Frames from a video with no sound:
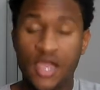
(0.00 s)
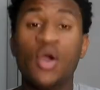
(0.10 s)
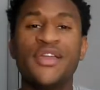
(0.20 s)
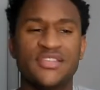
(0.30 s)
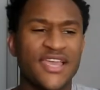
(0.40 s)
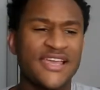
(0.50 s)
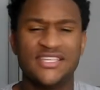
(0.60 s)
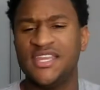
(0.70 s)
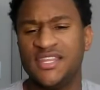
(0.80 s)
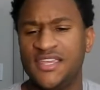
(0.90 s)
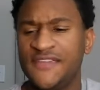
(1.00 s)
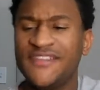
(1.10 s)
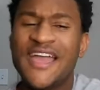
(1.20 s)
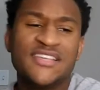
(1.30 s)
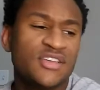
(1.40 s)
Oh yes, you guys, if you
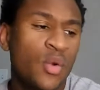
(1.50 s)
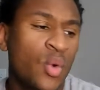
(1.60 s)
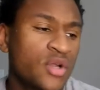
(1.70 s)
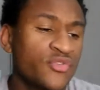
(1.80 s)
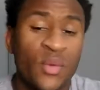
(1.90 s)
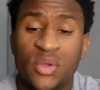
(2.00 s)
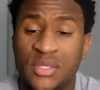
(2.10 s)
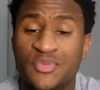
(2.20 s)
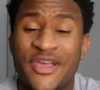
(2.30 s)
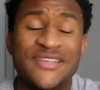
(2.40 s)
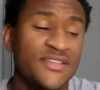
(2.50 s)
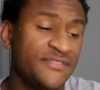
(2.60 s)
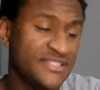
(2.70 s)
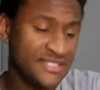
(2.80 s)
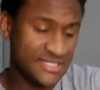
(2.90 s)
guys are wondering what the price of
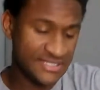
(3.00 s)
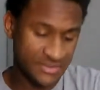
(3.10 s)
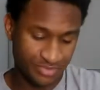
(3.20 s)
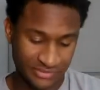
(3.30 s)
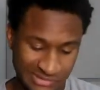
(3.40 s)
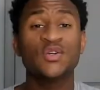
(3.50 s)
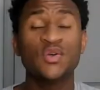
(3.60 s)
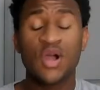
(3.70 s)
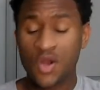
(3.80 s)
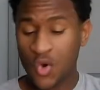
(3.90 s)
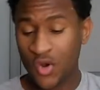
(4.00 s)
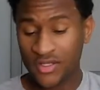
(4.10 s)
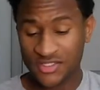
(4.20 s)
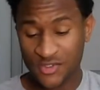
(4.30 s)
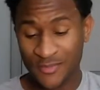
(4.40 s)
this is, so
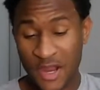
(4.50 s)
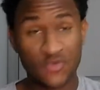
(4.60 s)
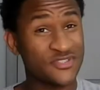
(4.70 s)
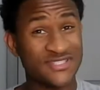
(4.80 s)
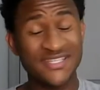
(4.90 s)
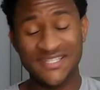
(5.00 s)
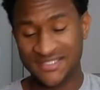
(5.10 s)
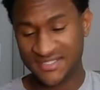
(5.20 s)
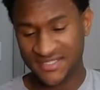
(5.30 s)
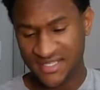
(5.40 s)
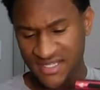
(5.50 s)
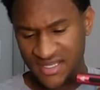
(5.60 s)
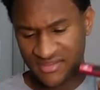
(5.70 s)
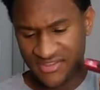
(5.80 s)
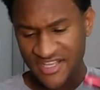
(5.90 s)
according to my receipt,
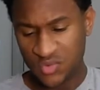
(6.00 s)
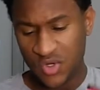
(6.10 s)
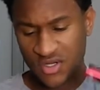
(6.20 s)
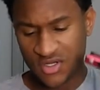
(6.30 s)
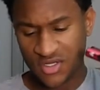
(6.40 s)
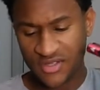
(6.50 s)
these were